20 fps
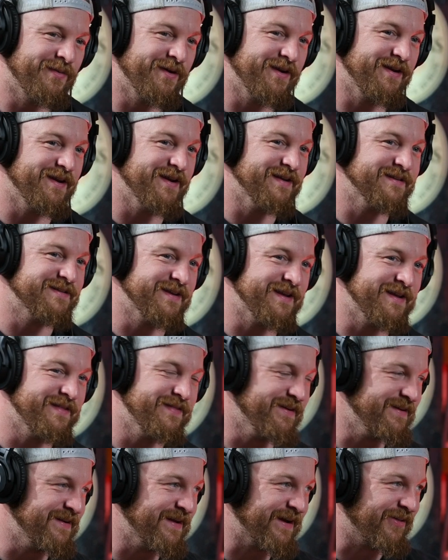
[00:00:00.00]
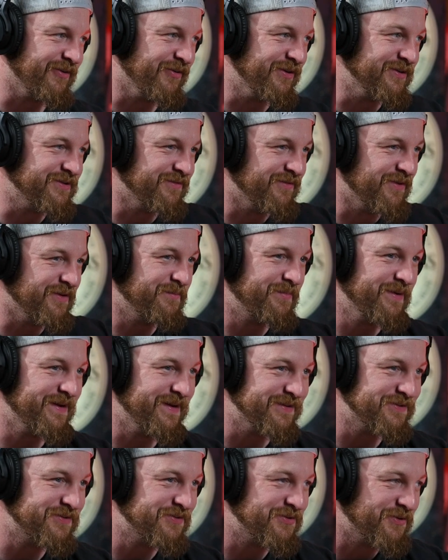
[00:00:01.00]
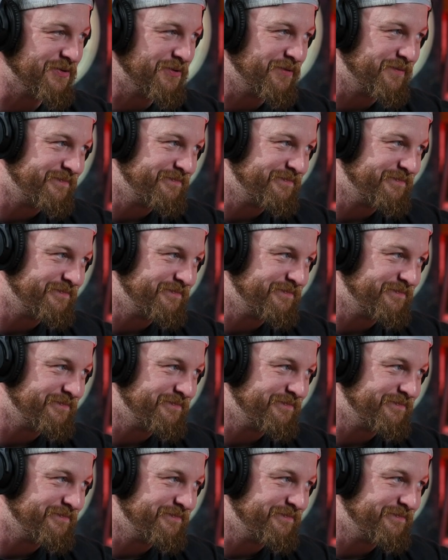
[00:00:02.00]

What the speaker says: But it is in the Declaration of Independence, so